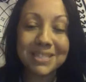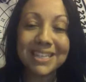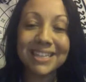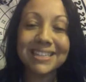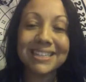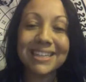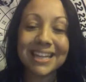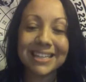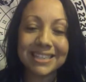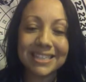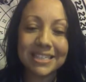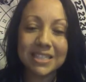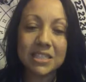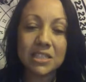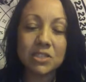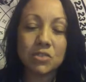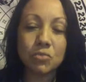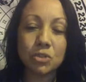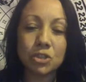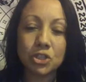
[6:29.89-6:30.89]
that this
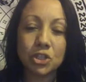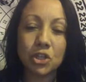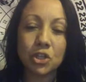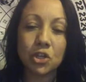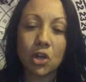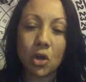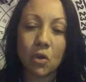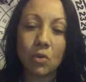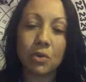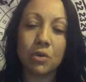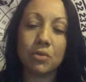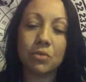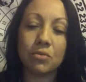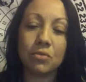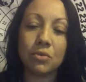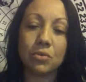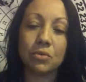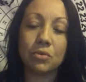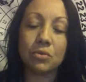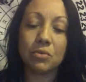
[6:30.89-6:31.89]
is what you're going
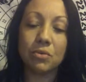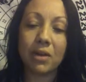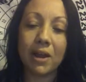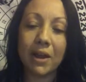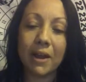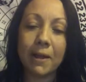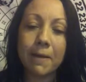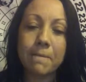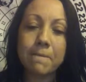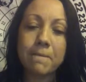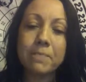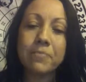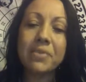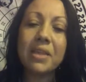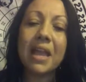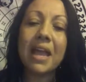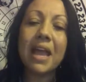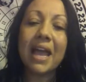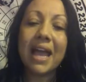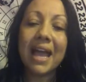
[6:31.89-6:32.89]
through, right?
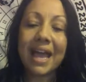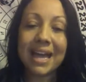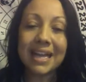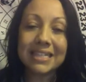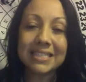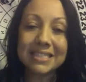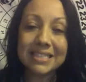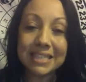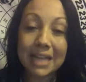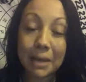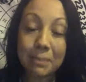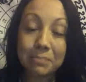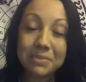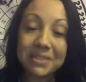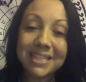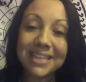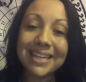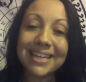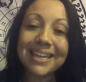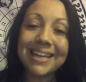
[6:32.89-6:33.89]

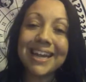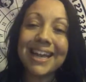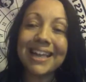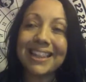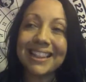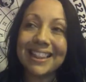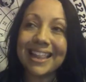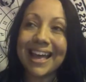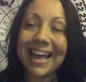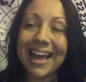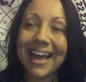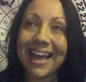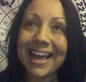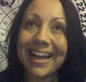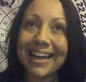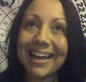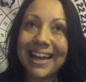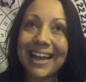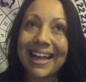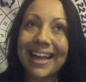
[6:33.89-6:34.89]
Accepting
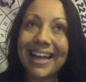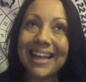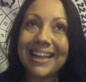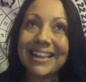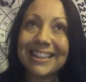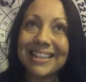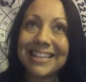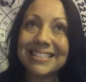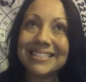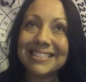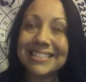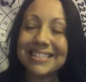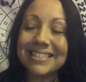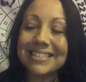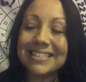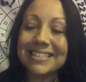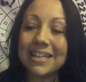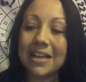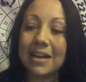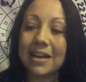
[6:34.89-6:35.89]
that this
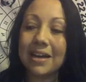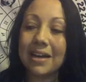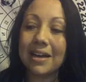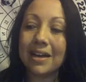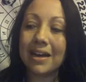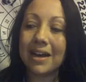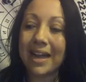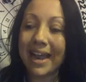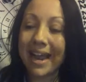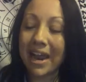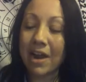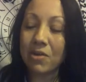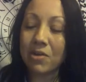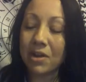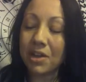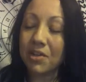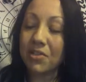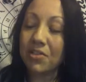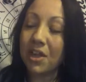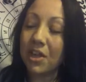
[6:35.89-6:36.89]
is an
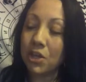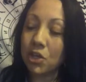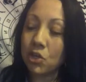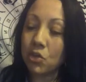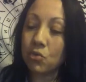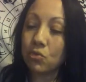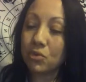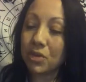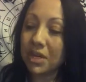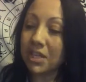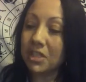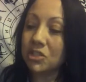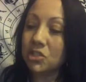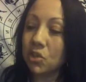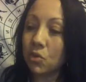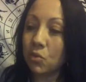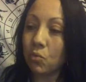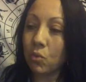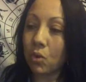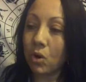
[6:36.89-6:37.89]
area that you need
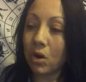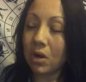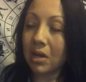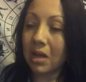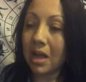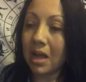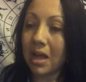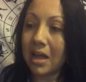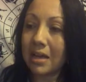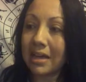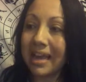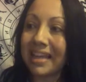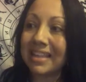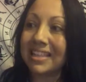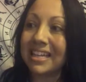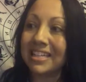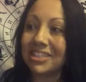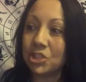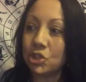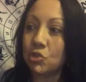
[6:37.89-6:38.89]
to work on and
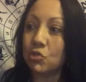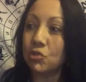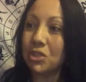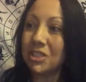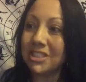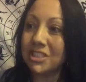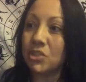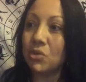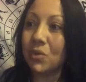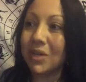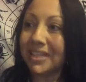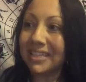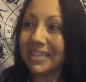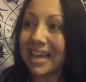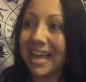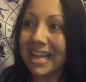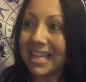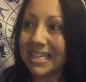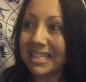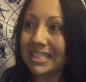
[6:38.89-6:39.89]
that you need to
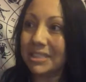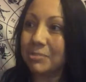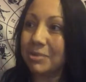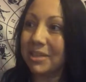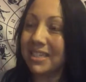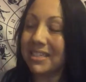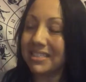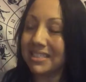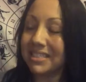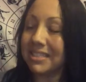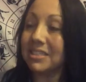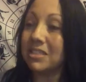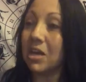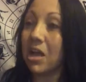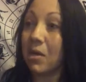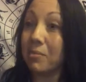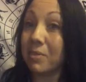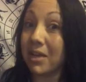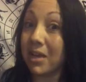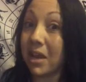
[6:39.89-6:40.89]
acknowledge, because it's
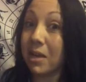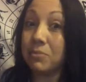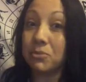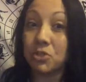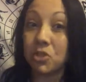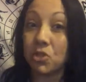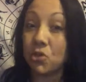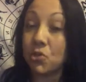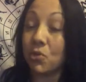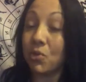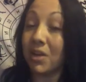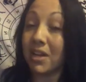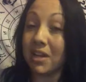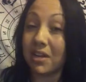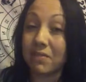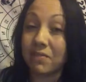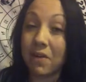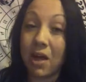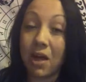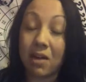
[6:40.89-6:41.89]
coming up so you can
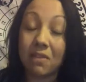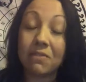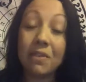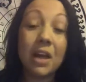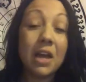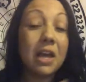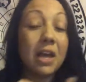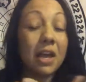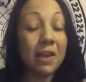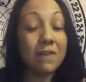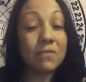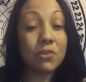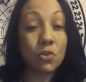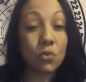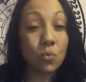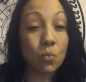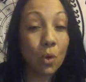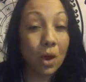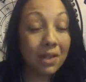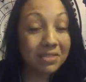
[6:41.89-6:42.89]
evolve. If you
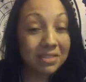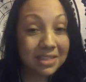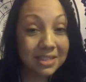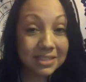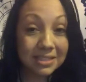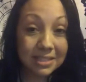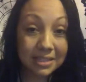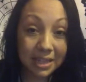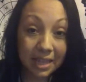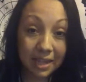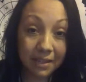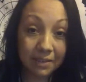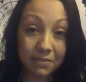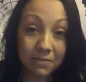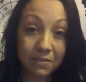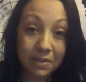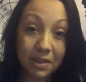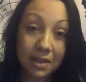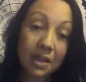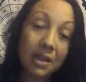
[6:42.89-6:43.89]
want this life
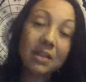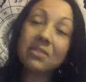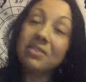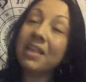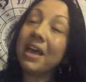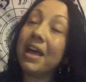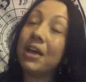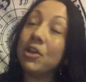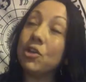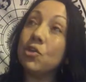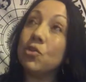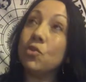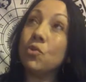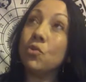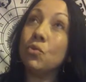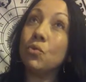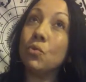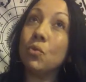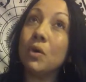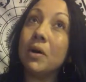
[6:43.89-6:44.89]
that
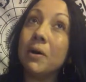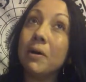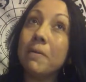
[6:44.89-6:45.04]
you